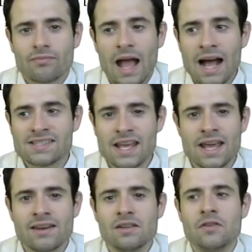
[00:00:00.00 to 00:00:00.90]
As
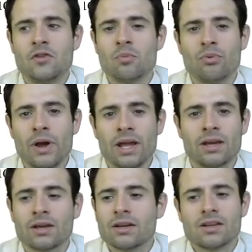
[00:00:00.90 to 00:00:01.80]
in, if you
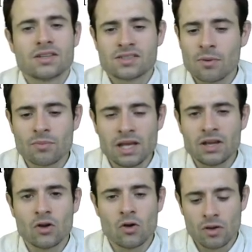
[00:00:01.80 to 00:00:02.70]
break
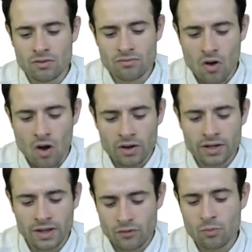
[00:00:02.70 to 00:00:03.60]
something
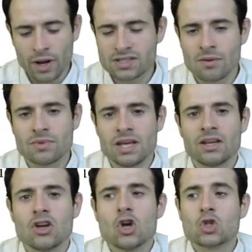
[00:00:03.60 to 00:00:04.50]

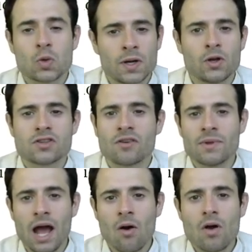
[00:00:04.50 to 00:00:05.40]
20 years from
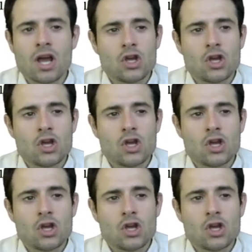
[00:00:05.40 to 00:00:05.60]
now,